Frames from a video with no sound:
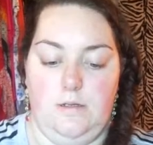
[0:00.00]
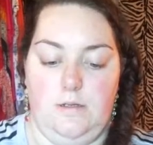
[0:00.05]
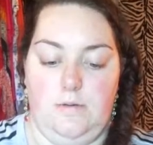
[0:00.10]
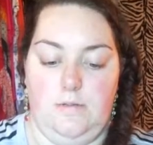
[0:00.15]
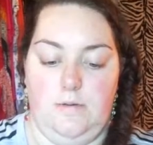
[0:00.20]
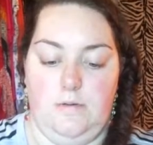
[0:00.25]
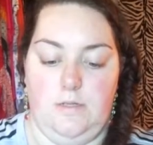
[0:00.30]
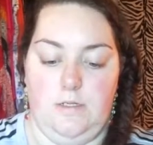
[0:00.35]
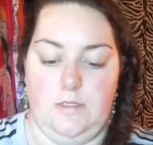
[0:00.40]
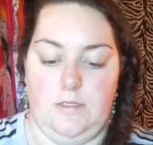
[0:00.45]

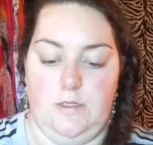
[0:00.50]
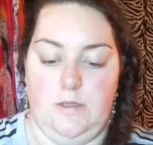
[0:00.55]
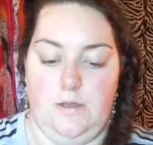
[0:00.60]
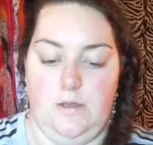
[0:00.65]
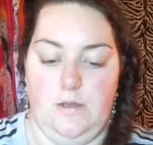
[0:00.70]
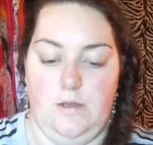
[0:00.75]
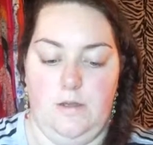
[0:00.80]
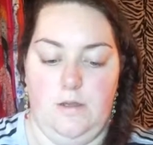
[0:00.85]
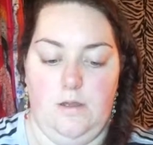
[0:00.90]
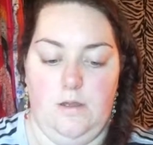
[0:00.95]
I just
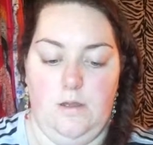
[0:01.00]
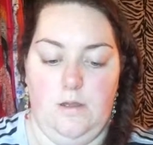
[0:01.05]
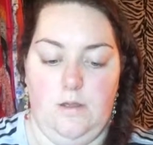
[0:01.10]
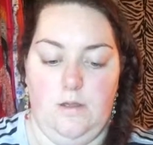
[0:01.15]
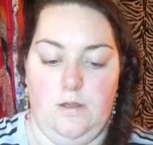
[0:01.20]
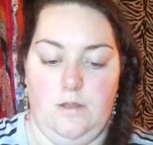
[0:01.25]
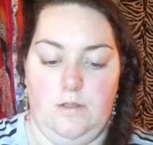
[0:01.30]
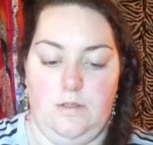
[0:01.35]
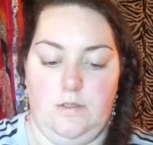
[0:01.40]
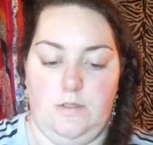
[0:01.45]

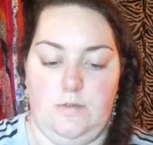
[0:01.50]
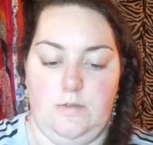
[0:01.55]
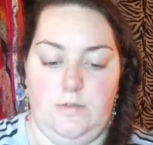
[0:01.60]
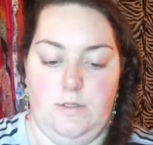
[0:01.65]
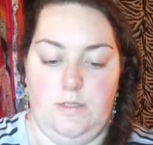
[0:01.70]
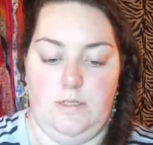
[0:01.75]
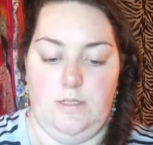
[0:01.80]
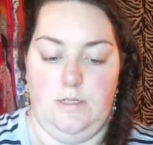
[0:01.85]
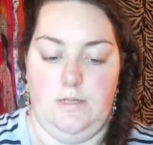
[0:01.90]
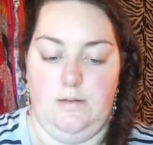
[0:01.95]

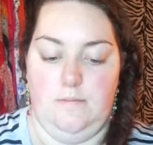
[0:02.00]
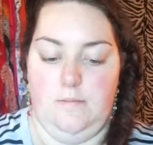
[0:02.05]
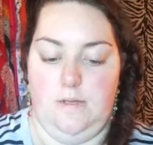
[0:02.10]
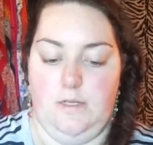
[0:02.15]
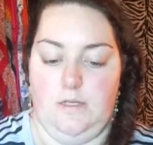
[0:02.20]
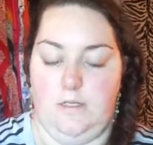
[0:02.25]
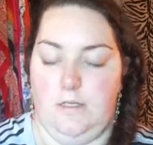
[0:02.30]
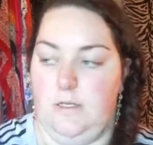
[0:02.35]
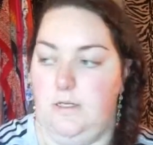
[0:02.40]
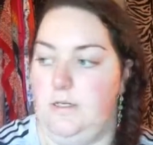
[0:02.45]
squeeze it and
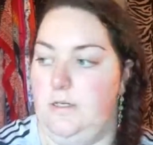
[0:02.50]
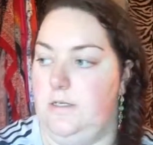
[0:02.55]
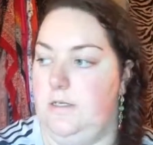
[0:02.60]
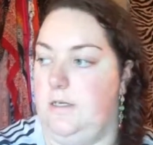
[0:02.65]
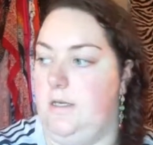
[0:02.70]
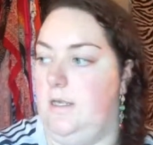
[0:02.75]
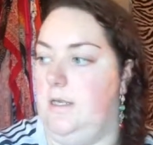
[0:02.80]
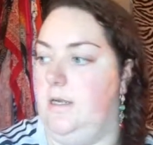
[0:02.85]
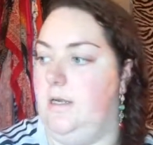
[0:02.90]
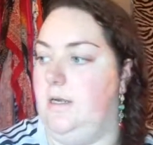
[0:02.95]
make sure there's
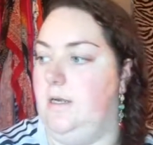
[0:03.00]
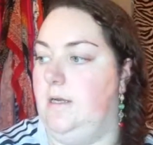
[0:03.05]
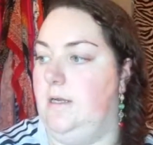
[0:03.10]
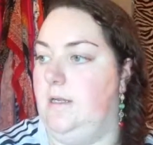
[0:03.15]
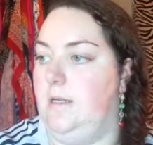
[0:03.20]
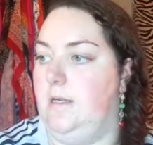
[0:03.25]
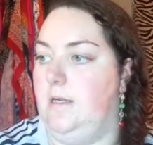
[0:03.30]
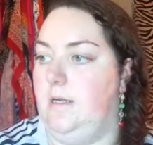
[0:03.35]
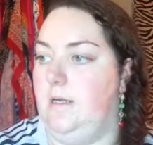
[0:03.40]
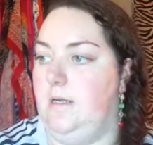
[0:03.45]
nothing on
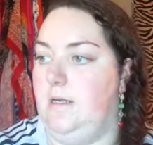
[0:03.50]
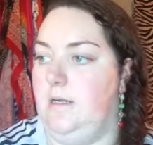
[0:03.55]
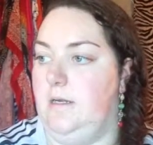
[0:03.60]
there.